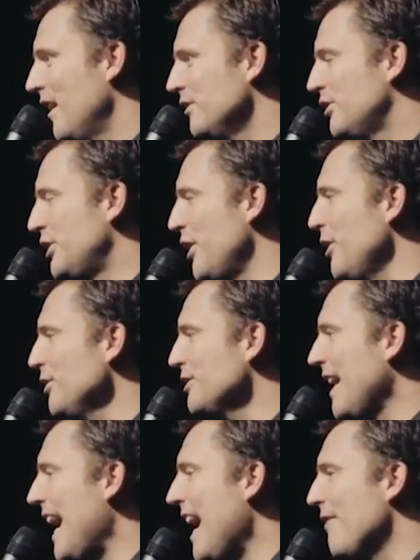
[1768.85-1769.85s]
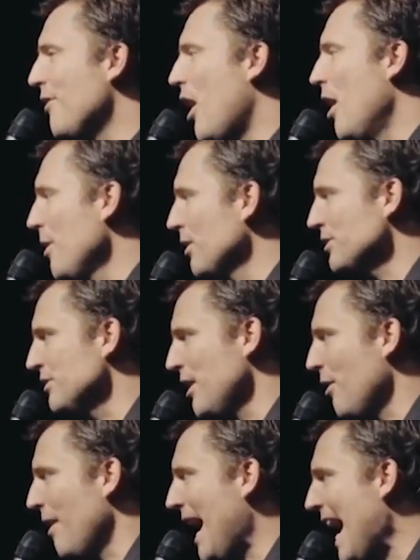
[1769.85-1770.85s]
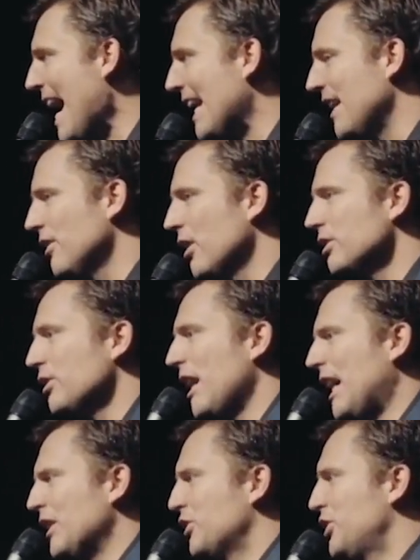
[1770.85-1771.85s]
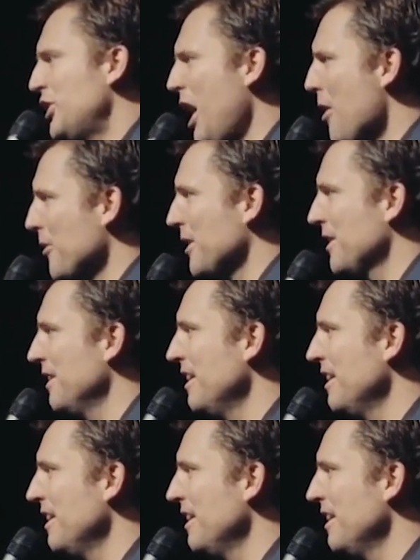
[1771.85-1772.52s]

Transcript: Jews have almost no hat. It looks like a joke.